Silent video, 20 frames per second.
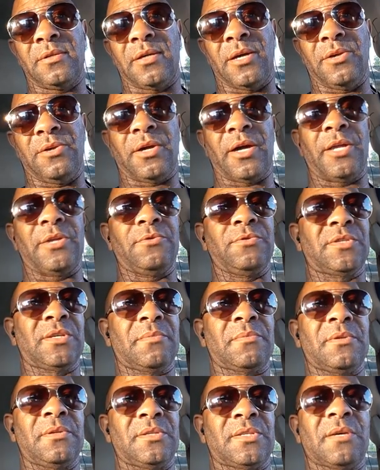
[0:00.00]
And you gotta do
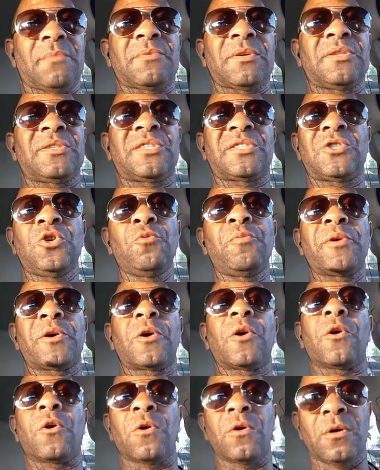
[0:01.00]
something something
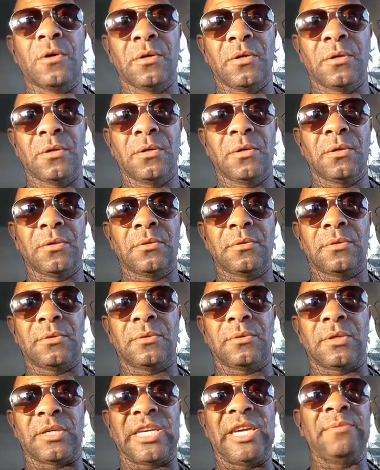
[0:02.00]
stupider
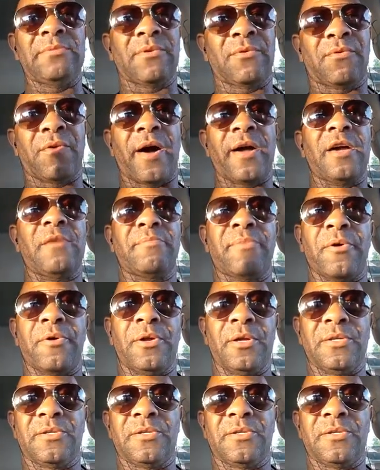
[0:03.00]
to keep the fire burning.